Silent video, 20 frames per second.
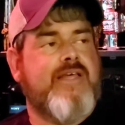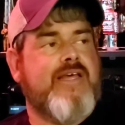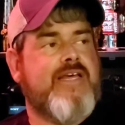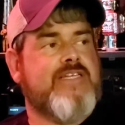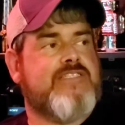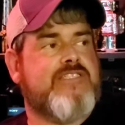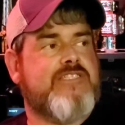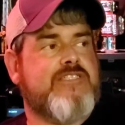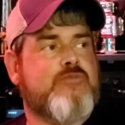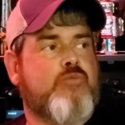
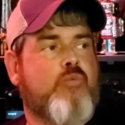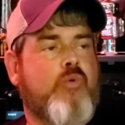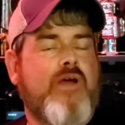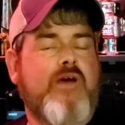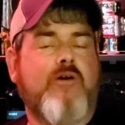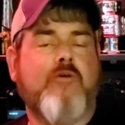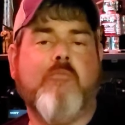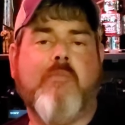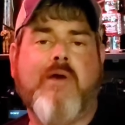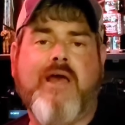it's just
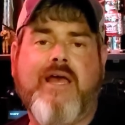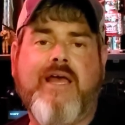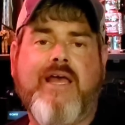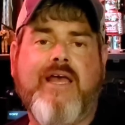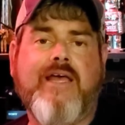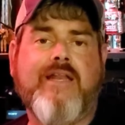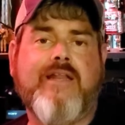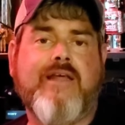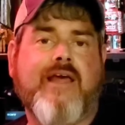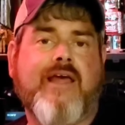well
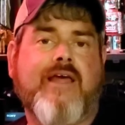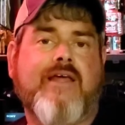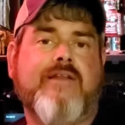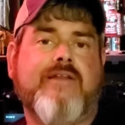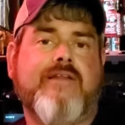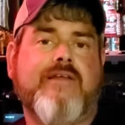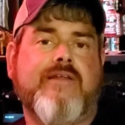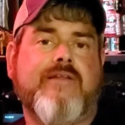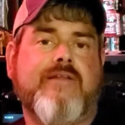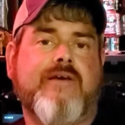made
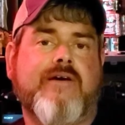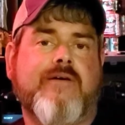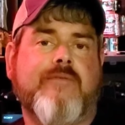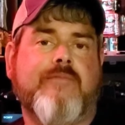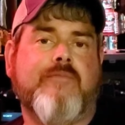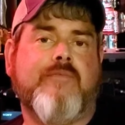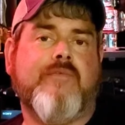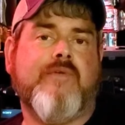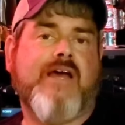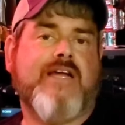and it um,